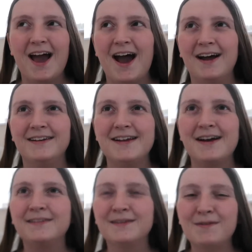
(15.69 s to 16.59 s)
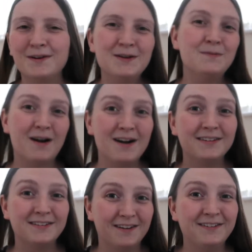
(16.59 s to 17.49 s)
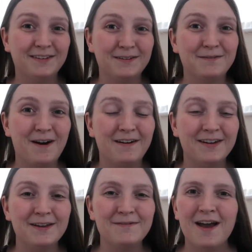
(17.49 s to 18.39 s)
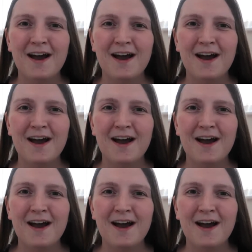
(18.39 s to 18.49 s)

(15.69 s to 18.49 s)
and as someone who works 9 till 5,